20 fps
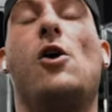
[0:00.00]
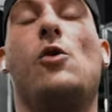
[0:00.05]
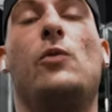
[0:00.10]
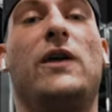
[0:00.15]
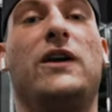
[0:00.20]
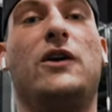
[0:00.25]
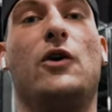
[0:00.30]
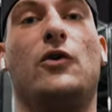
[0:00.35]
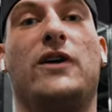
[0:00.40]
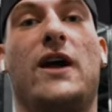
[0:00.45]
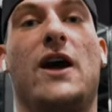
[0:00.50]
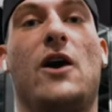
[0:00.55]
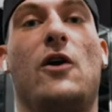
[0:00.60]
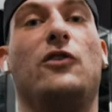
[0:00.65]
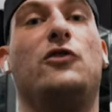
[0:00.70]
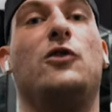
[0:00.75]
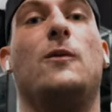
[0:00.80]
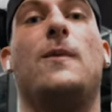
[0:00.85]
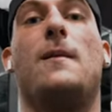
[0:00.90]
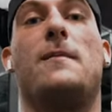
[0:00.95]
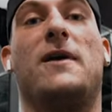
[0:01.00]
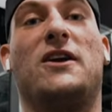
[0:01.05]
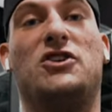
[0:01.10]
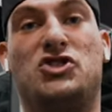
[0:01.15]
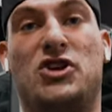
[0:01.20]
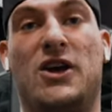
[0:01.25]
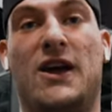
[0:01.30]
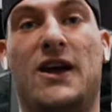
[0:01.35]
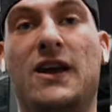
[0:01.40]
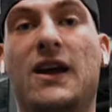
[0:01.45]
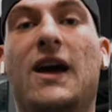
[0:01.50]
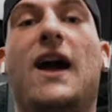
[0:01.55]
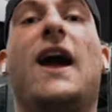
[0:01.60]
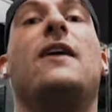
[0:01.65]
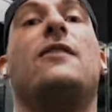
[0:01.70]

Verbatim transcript: only go down to about my chin,